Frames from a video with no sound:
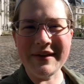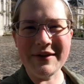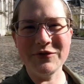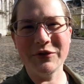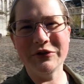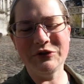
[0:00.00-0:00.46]
Thank
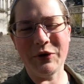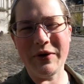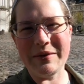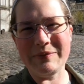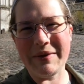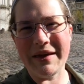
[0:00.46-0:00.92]
you for
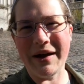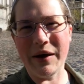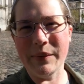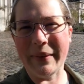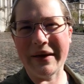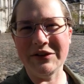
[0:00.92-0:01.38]
joining me
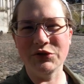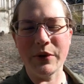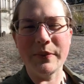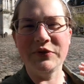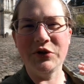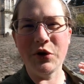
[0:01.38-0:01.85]
on my
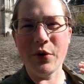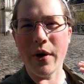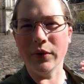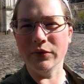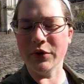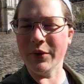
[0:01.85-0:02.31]
trip to
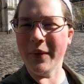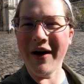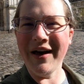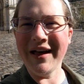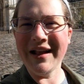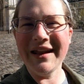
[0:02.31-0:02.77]

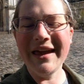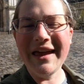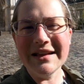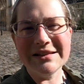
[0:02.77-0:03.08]
Rouen.